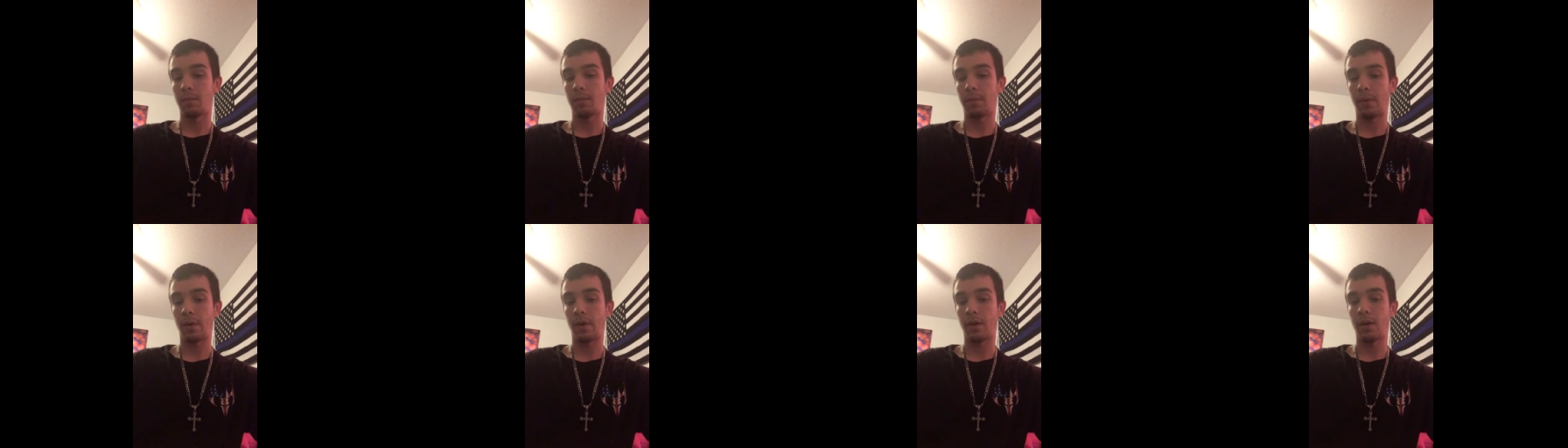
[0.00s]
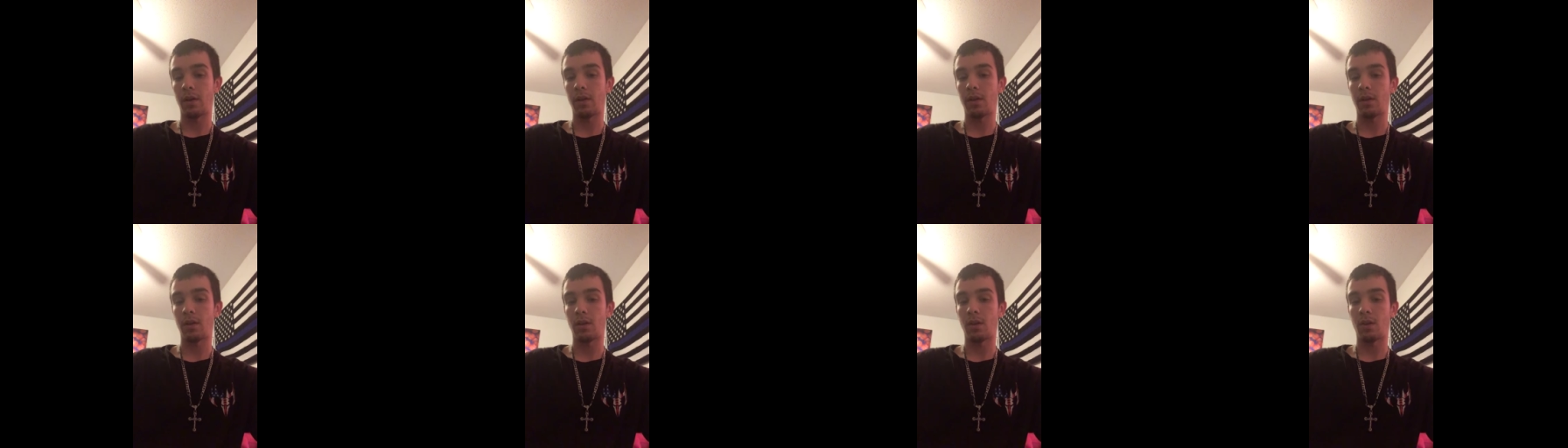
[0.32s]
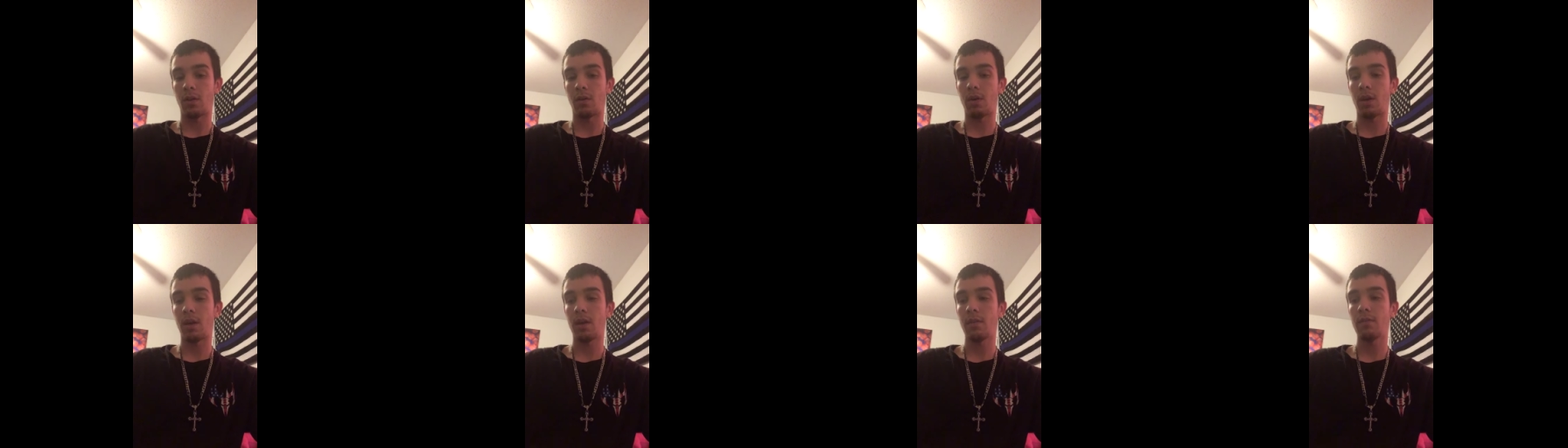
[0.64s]
But, you
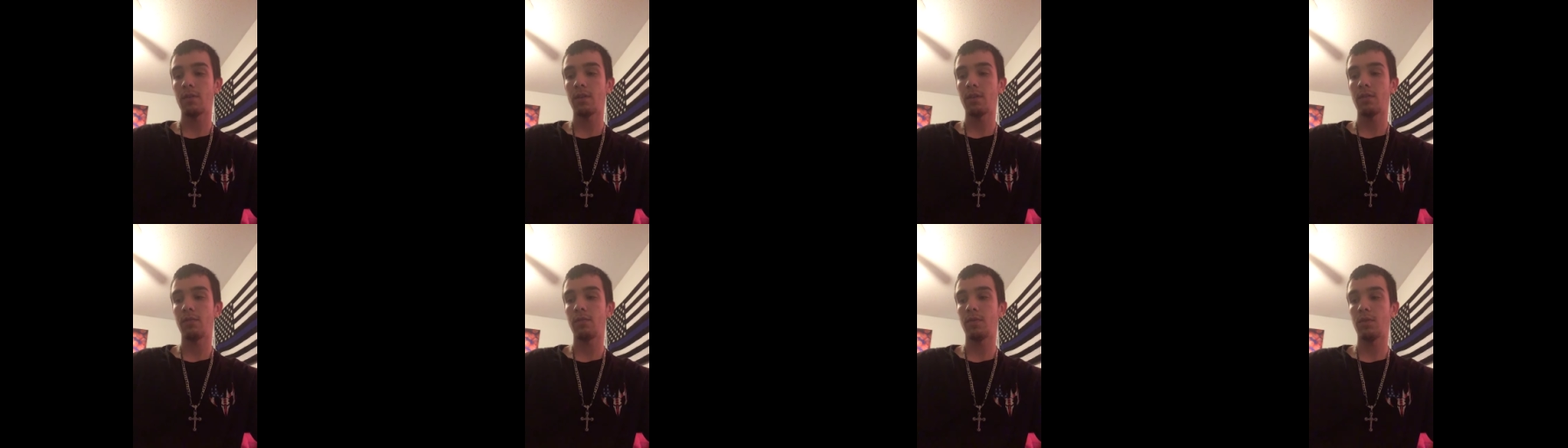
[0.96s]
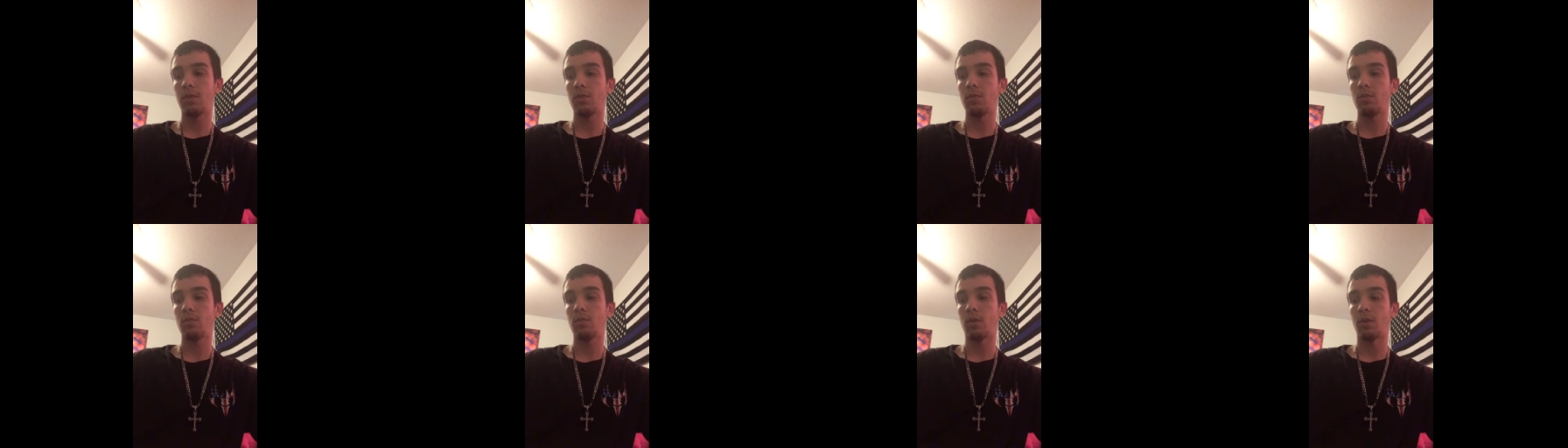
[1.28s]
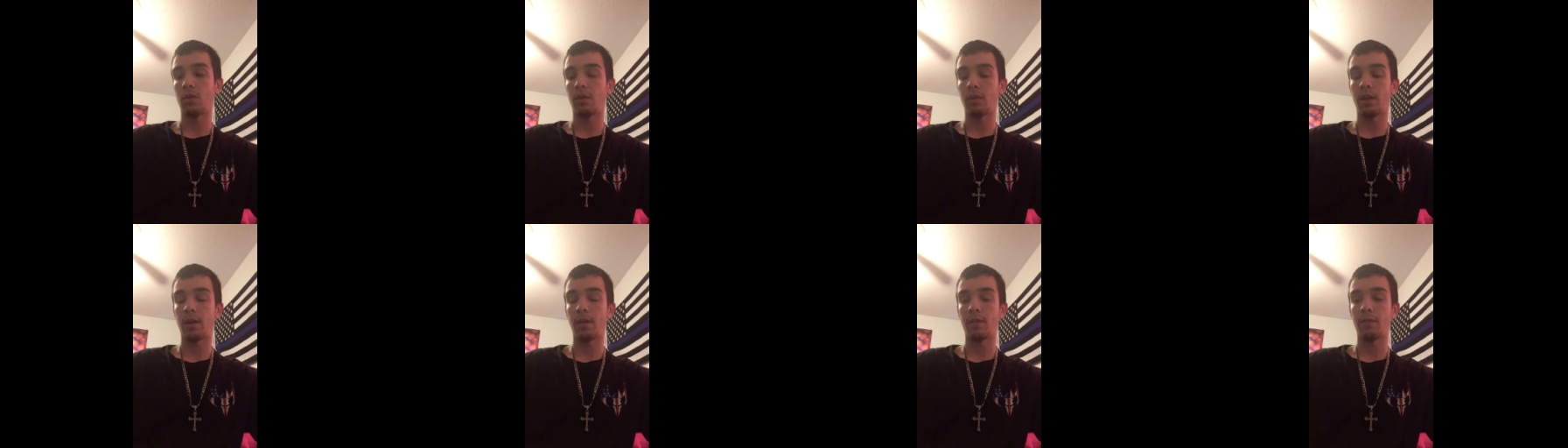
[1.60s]
know, even if you
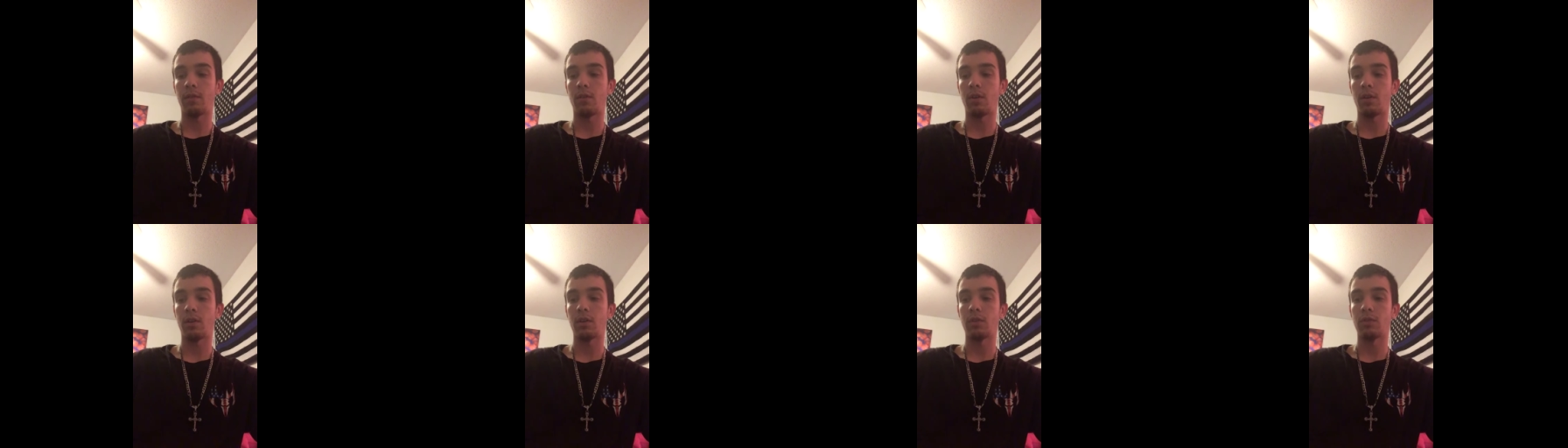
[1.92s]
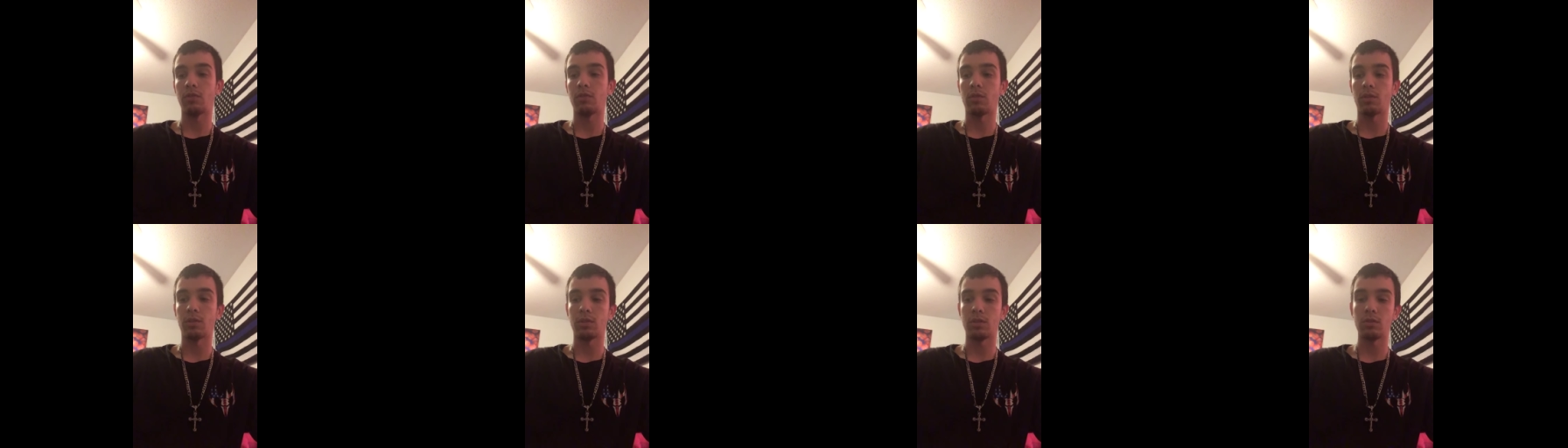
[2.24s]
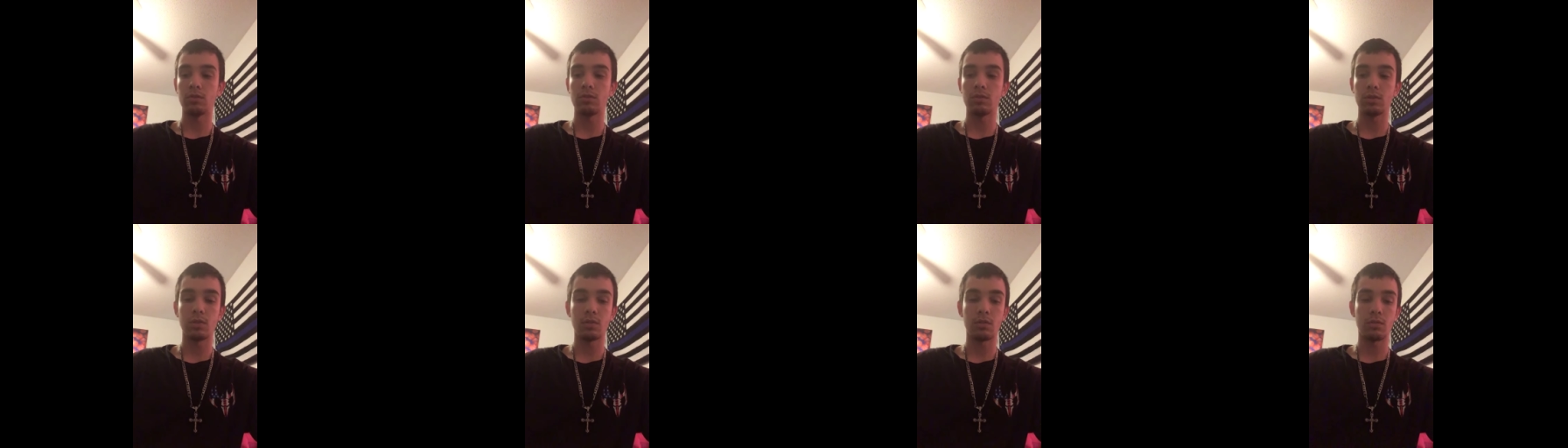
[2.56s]
are that far in drugs,
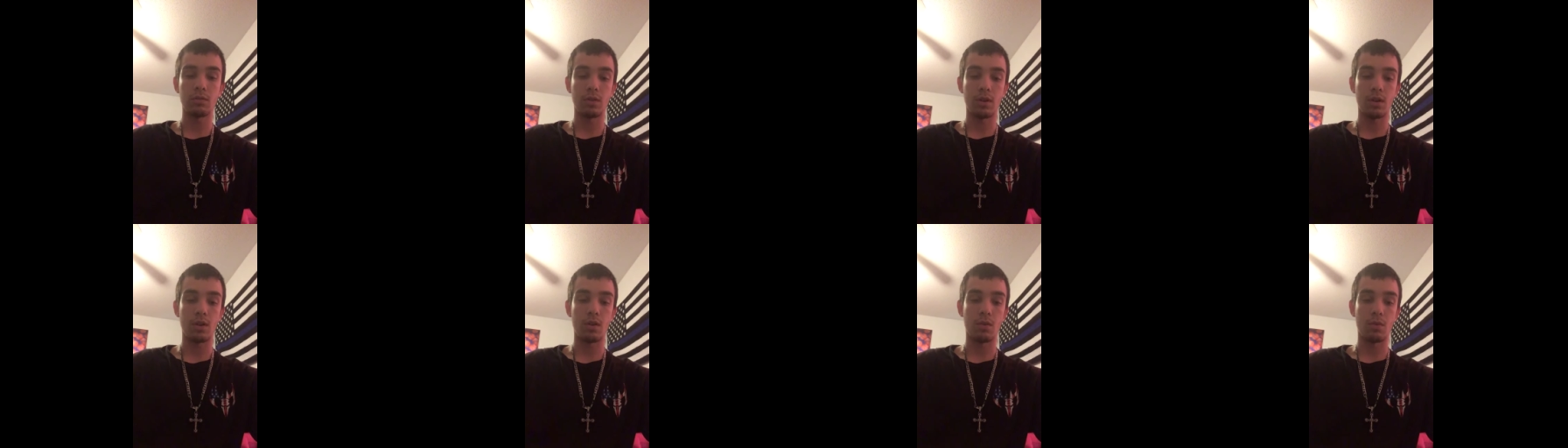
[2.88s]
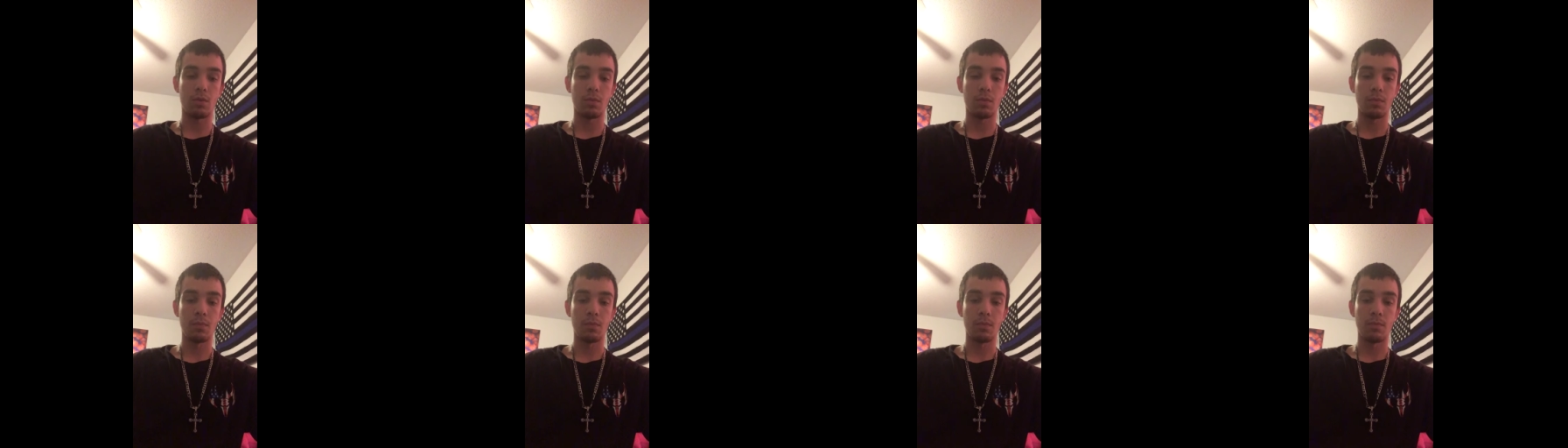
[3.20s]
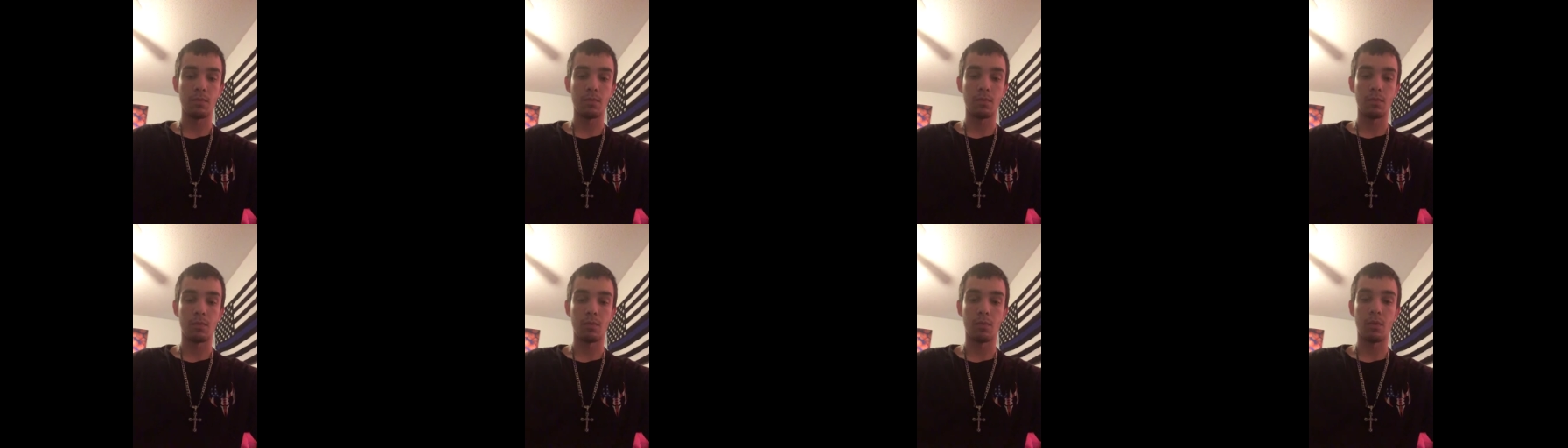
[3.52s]
you still know
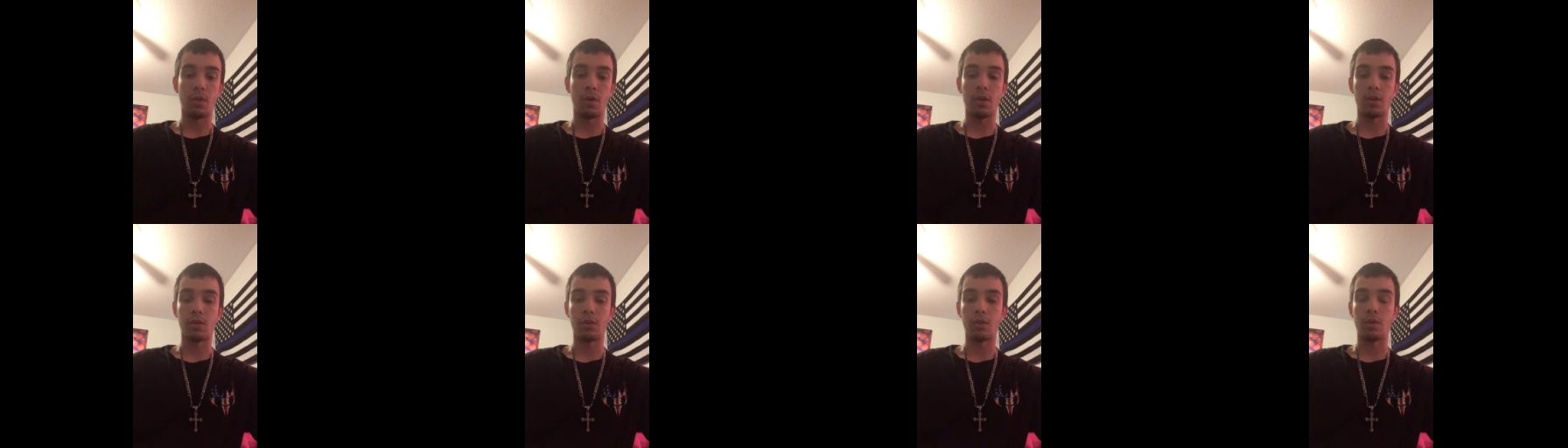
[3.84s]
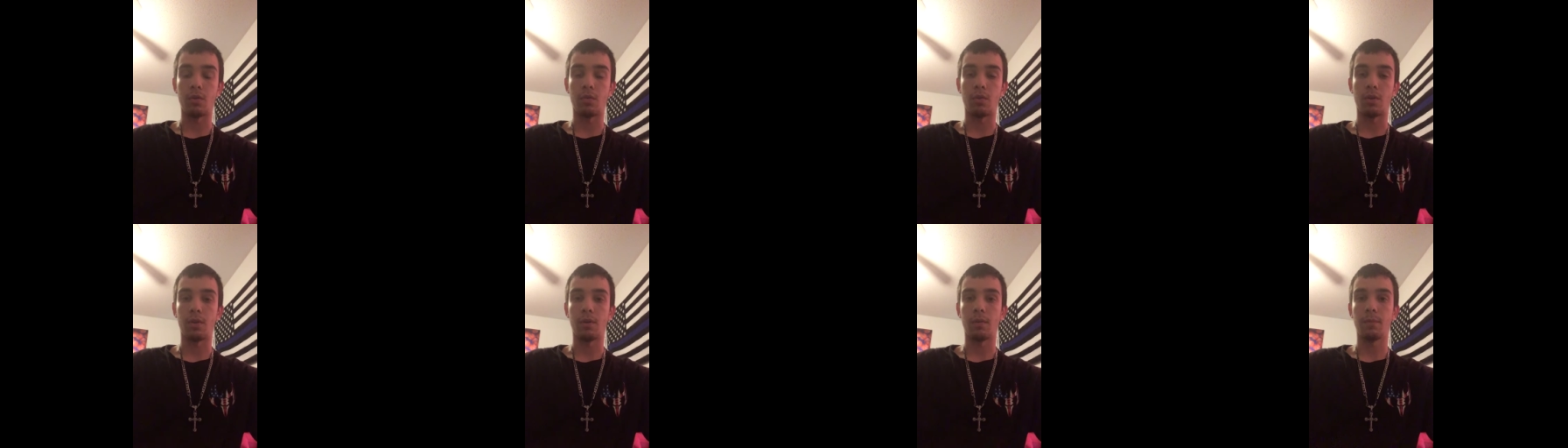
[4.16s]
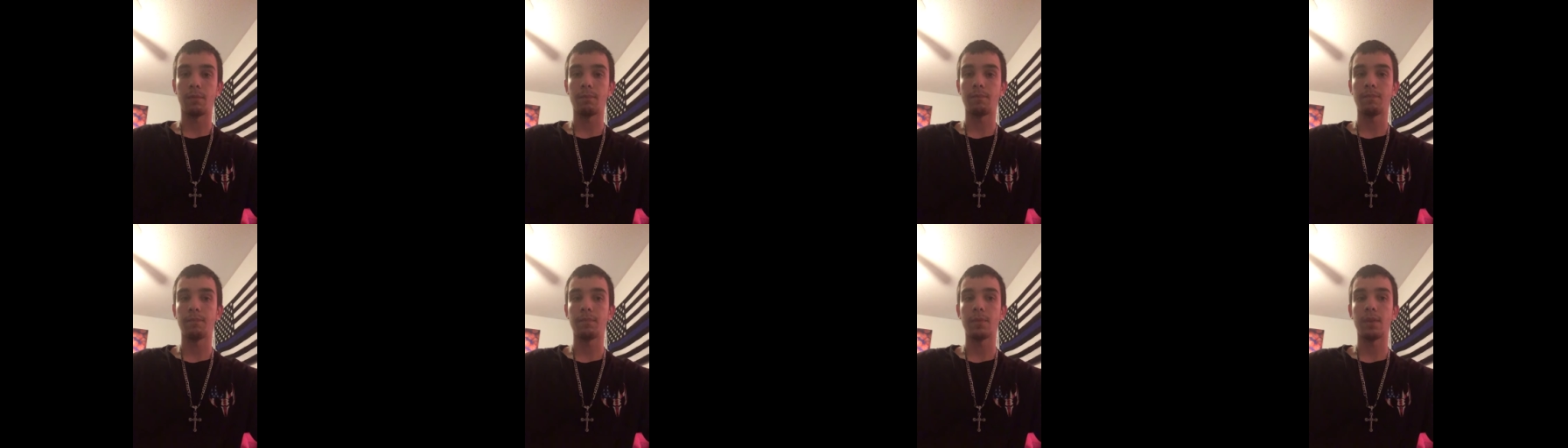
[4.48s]
what you're doing.